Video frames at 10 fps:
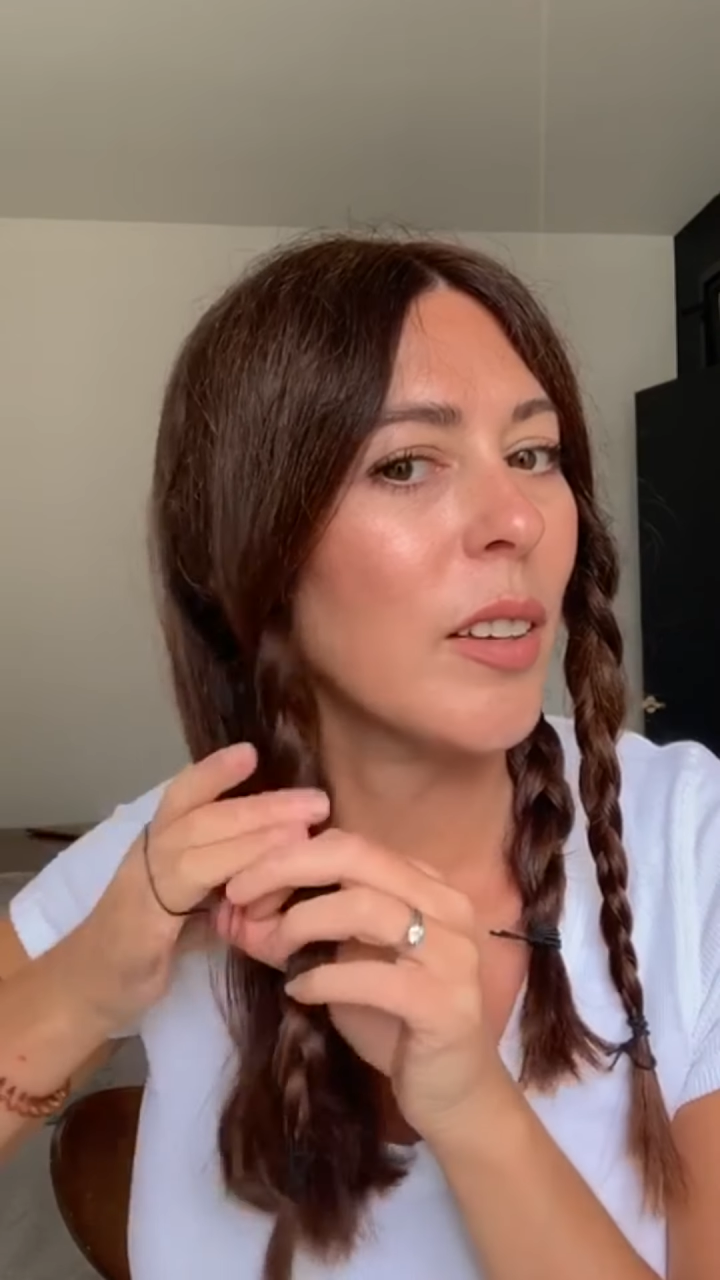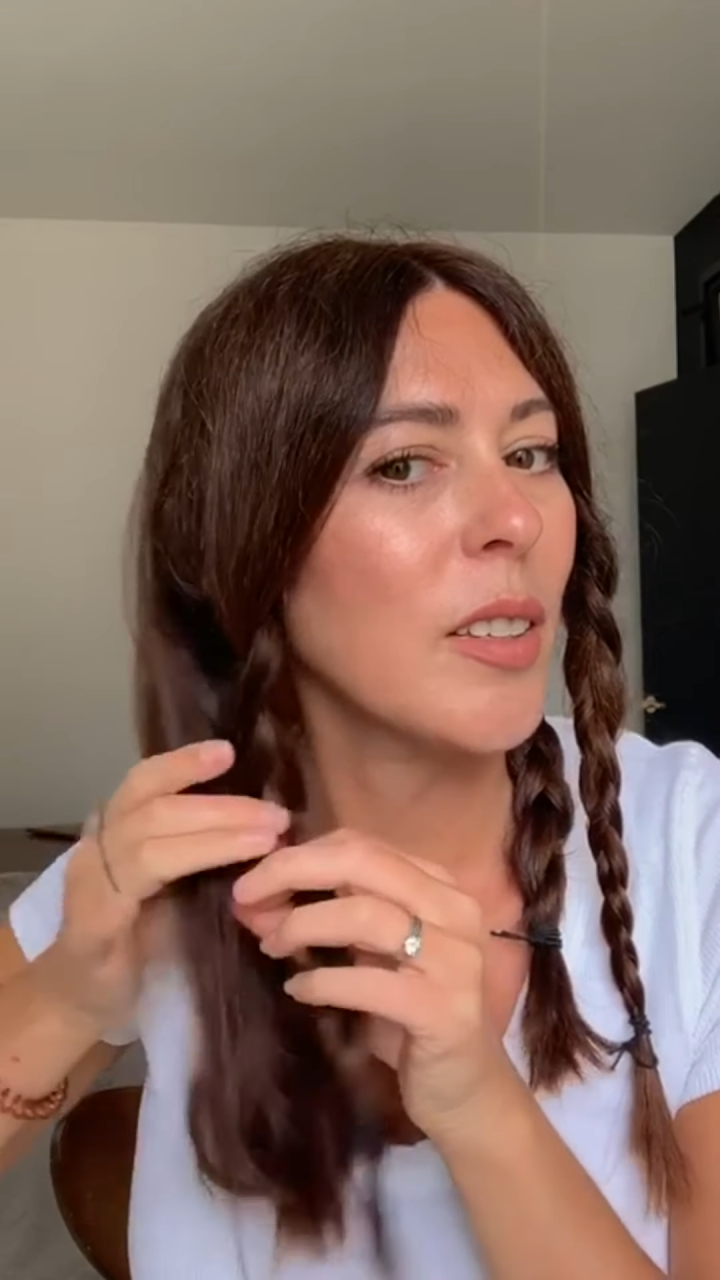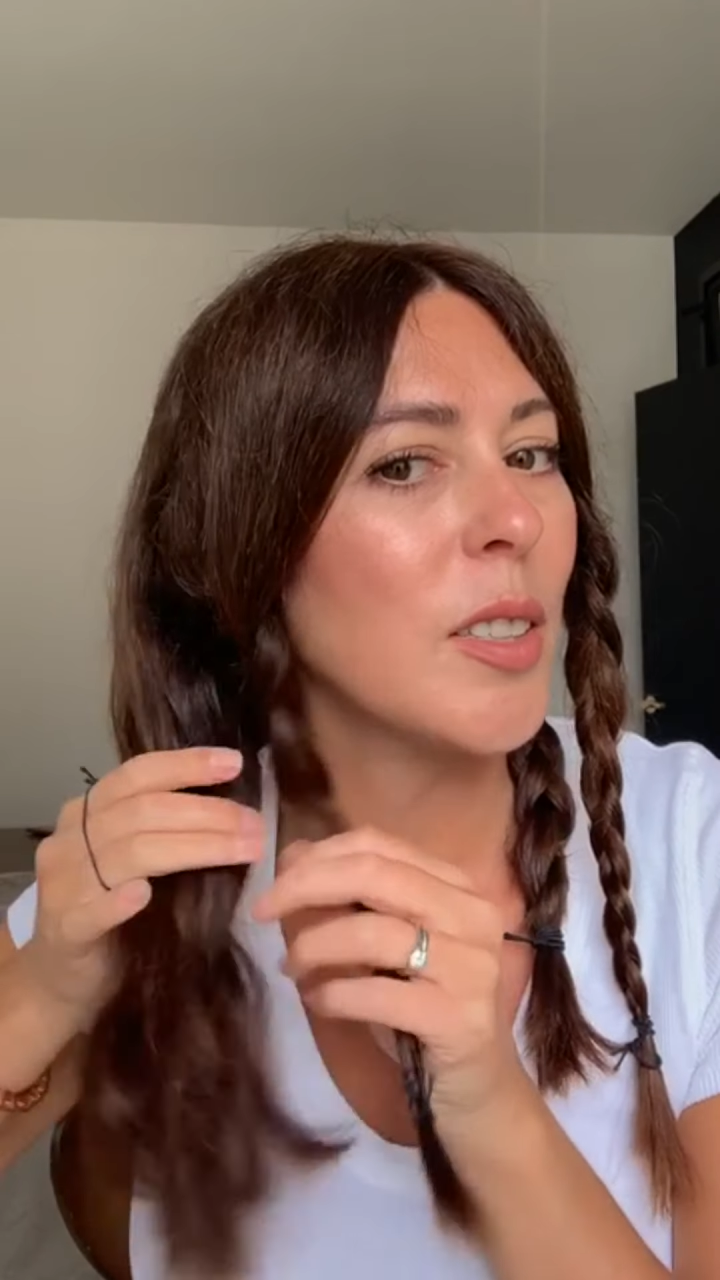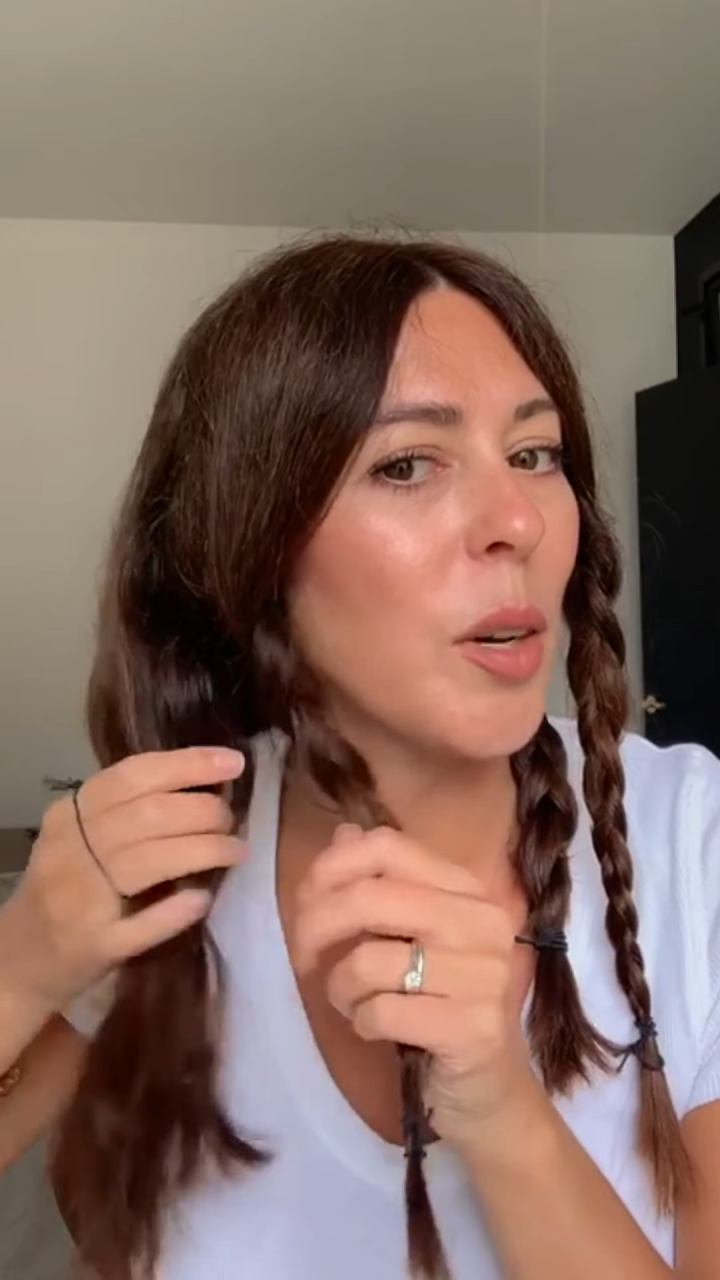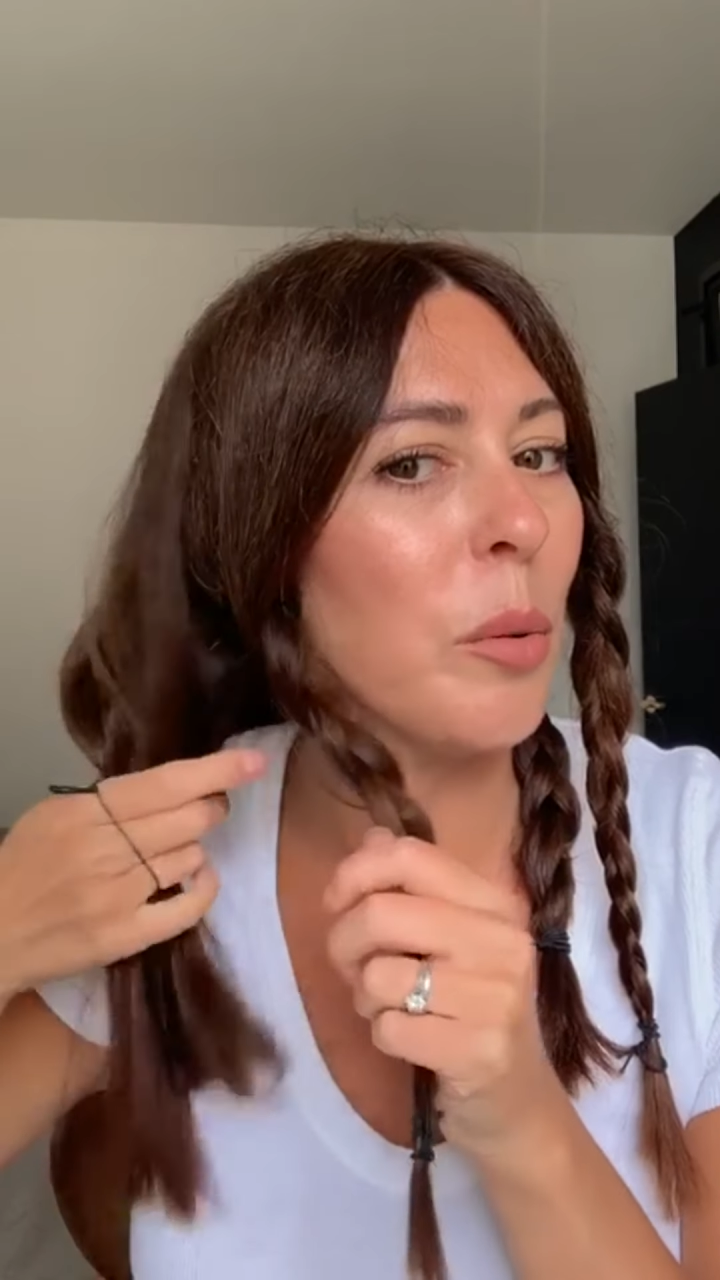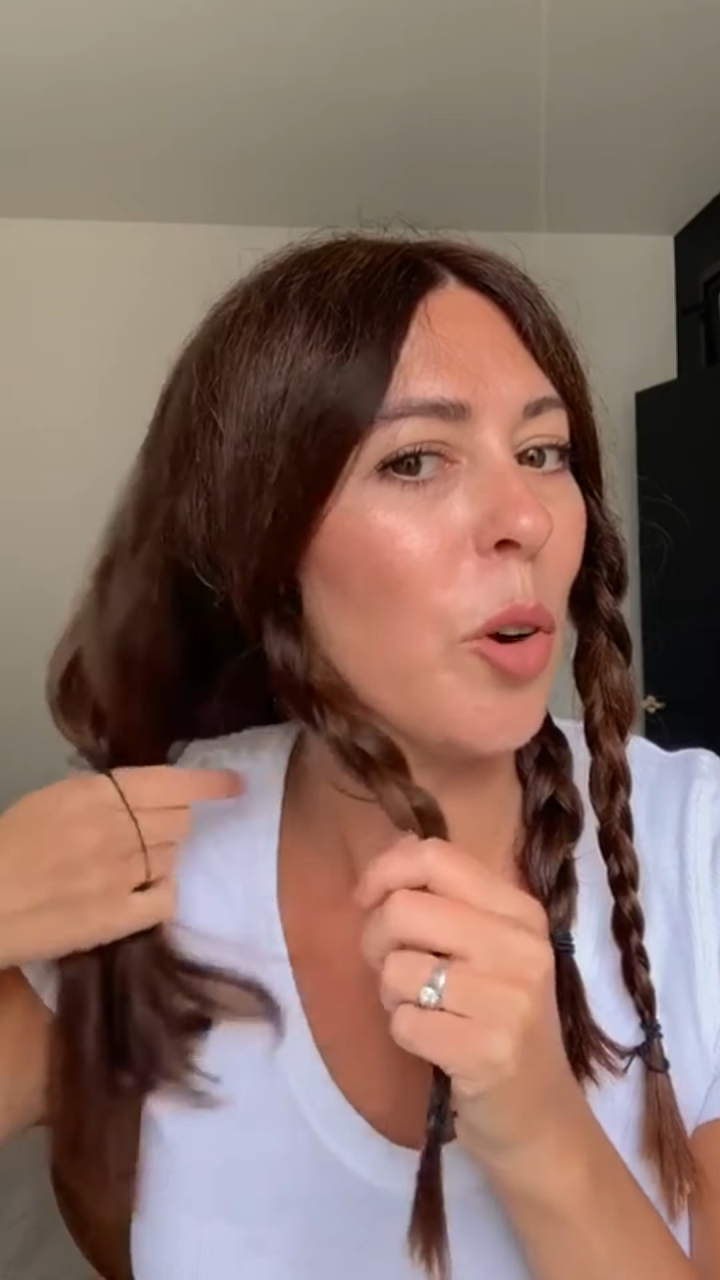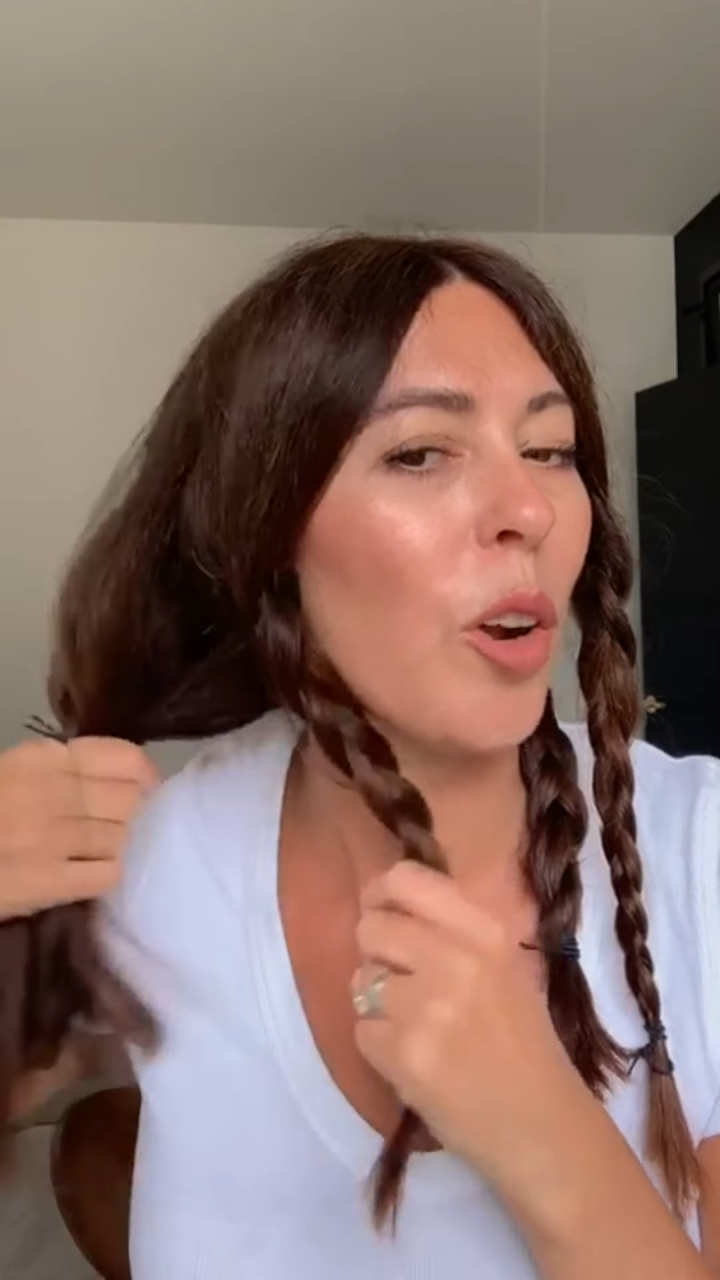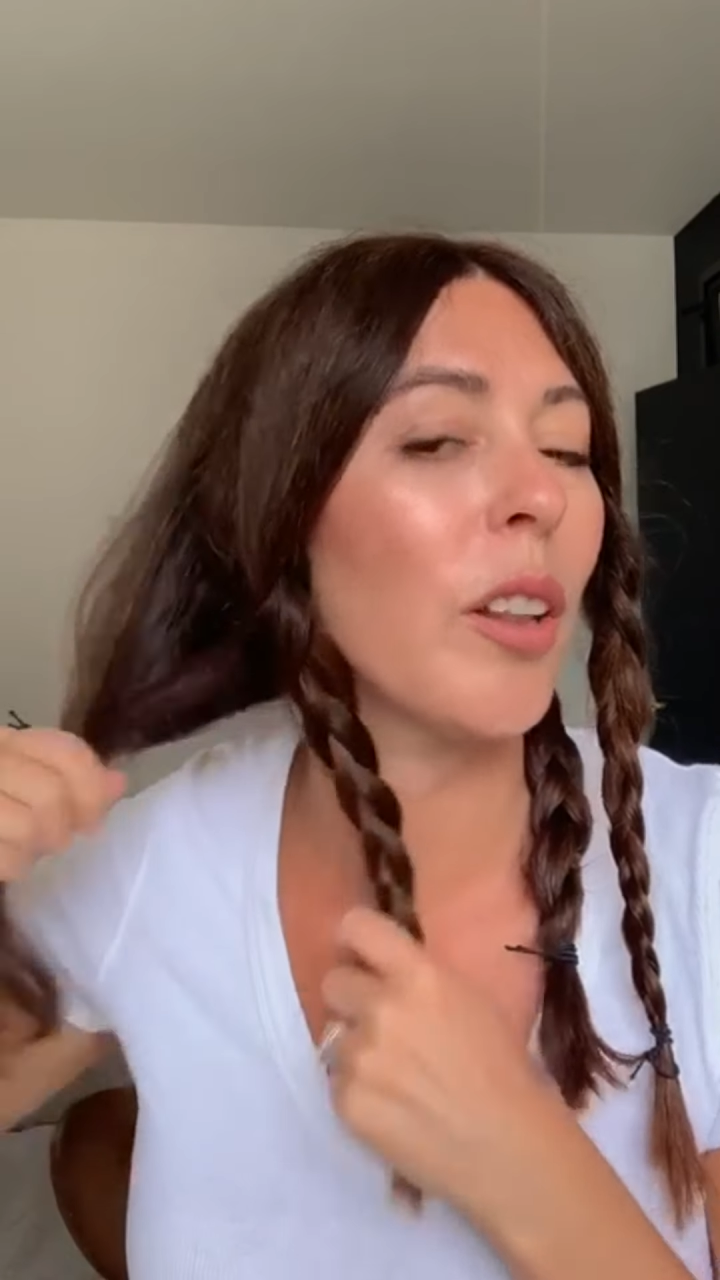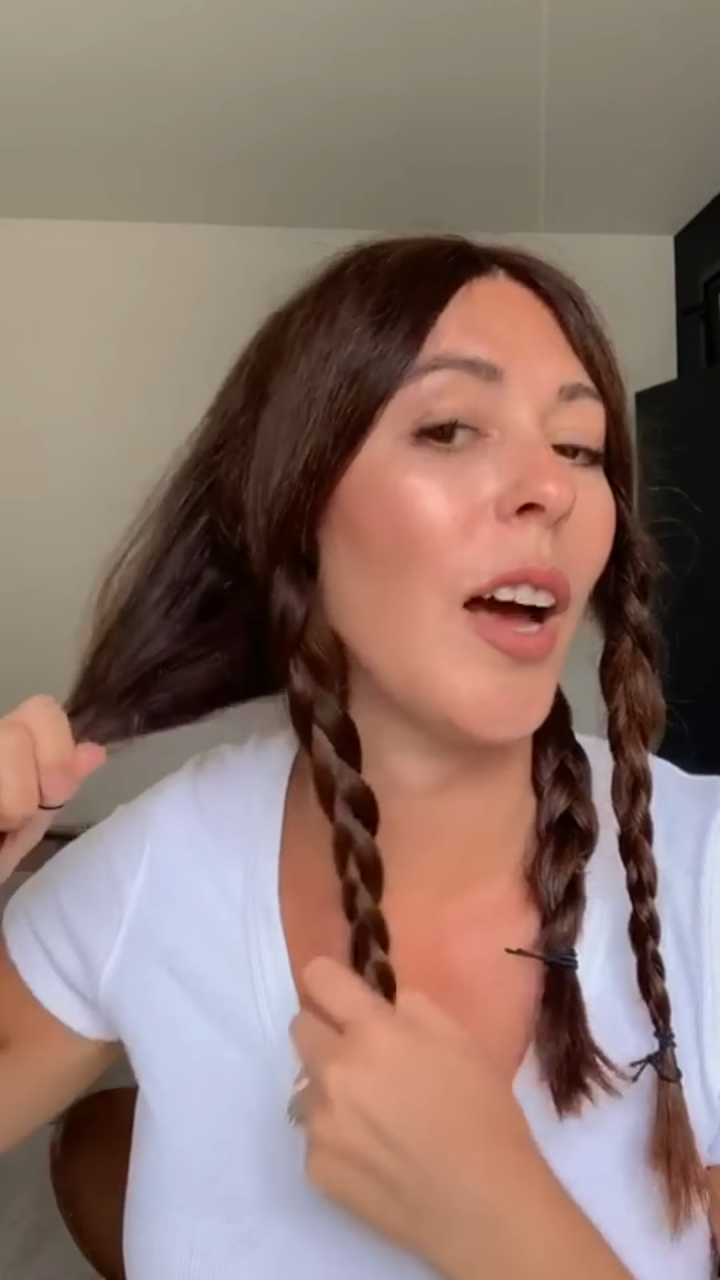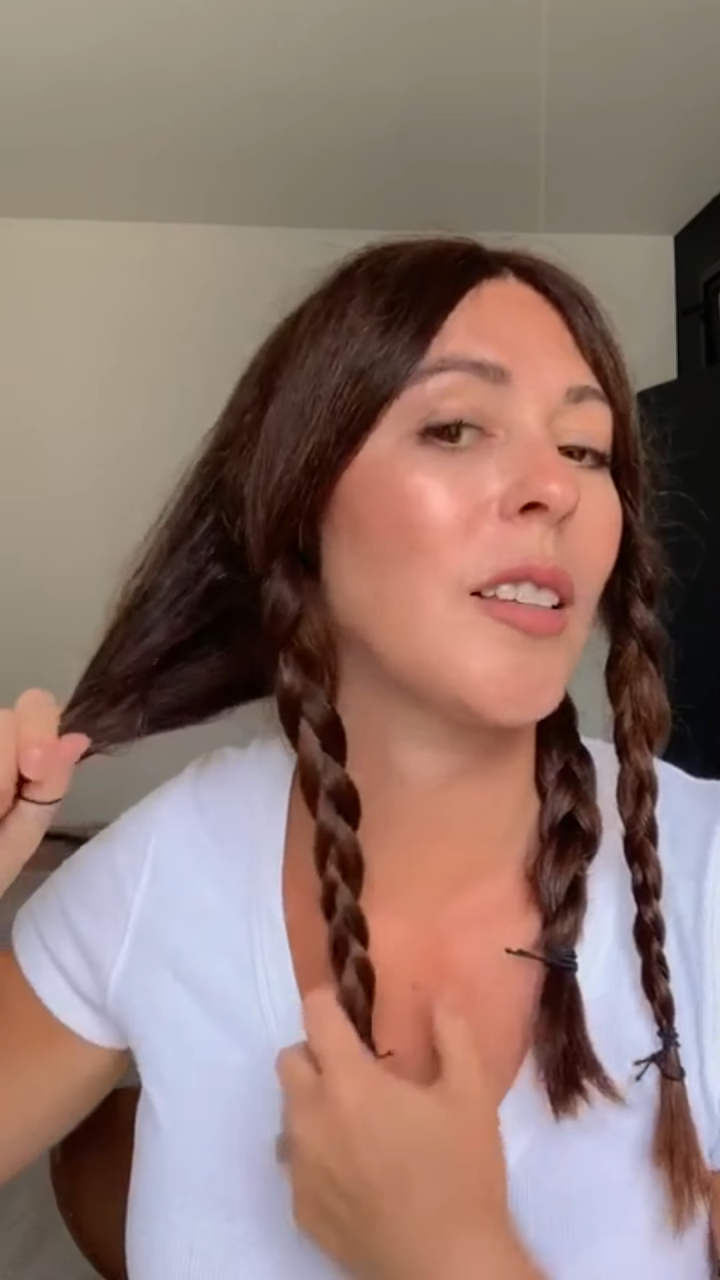So we've got
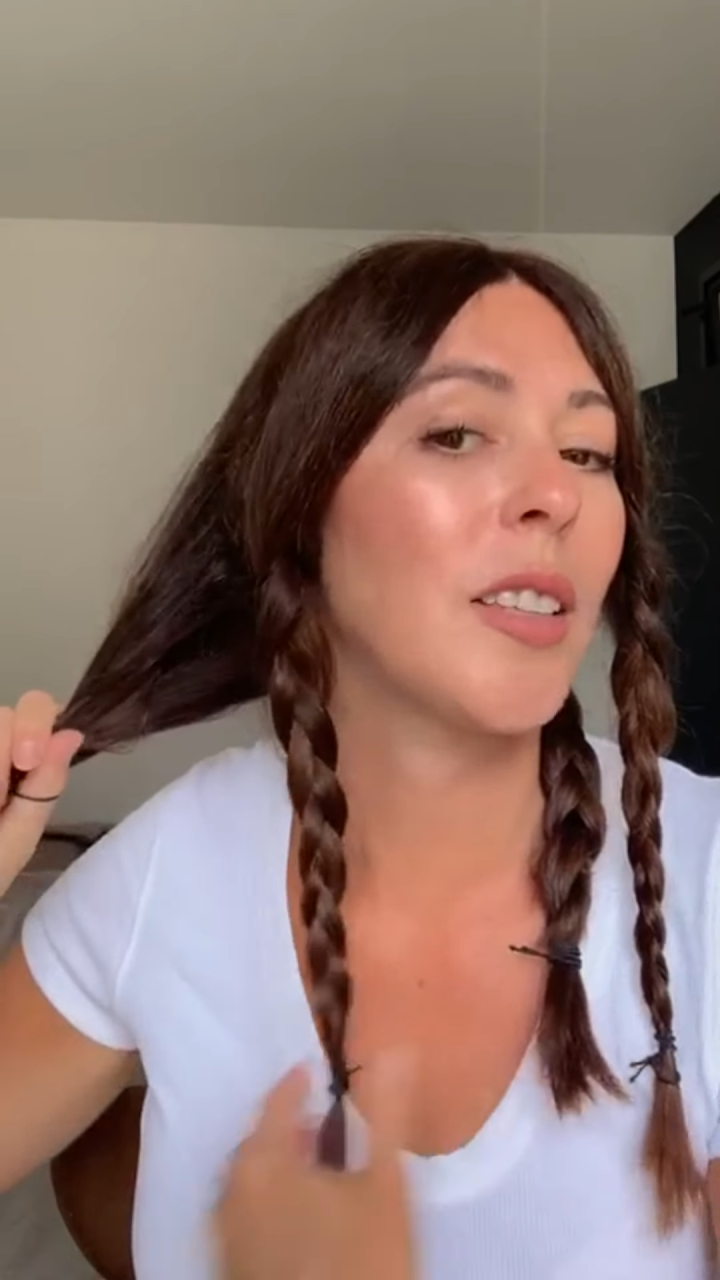a last